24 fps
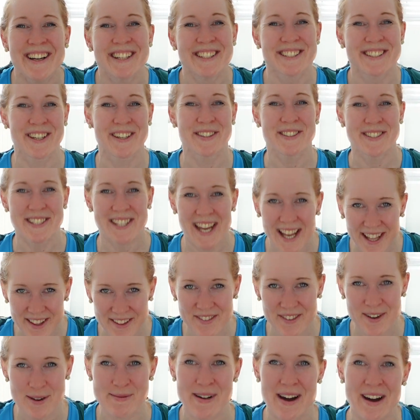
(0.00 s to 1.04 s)
So check the
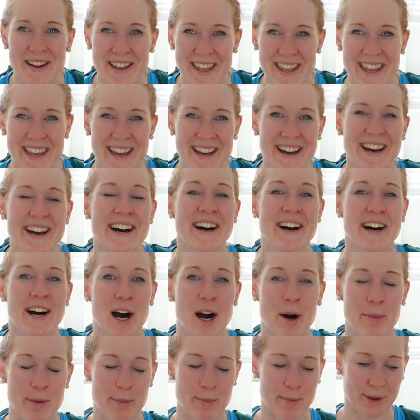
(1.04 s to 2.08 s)
film out here.
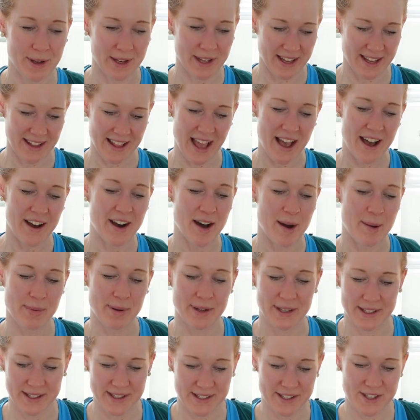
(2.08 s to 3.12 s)
I'll be putting that up
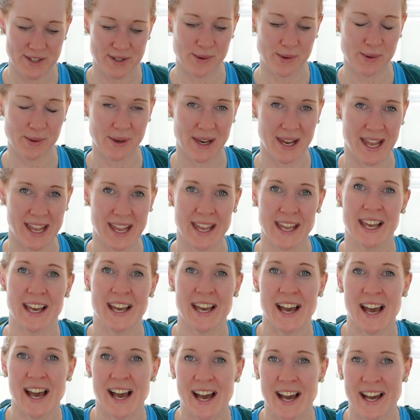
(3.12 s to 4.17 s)
shortly,
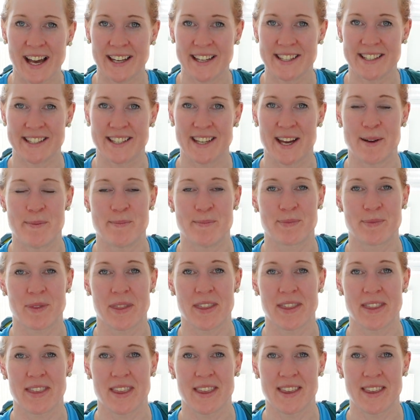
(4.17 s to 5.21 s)
and
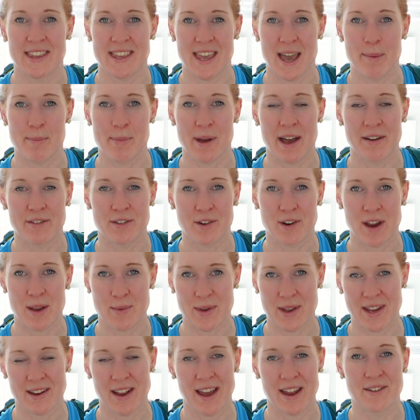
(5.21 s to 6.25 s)
yep, have a great
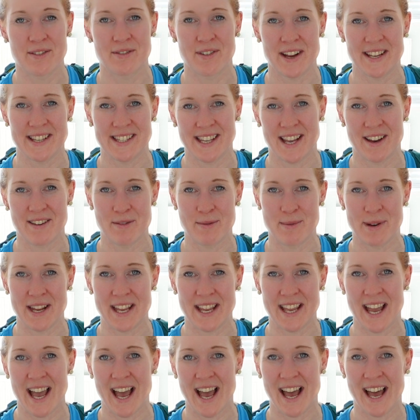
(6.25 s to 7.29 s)
weekend of racing
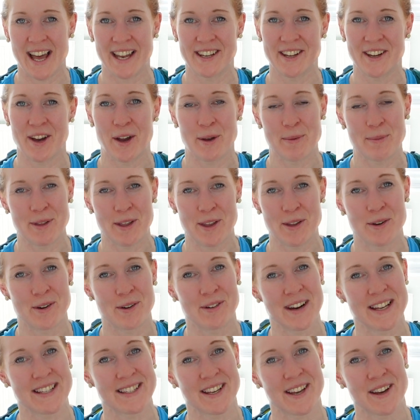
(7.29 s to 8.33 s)
everybody, and hope that your
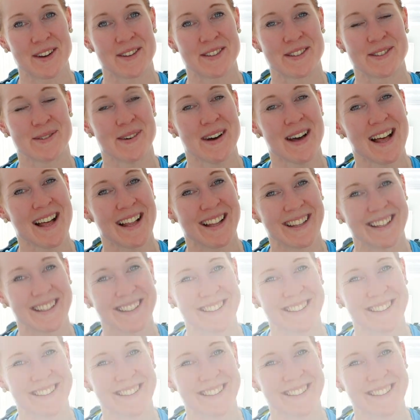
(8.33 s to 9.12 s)
race goes well.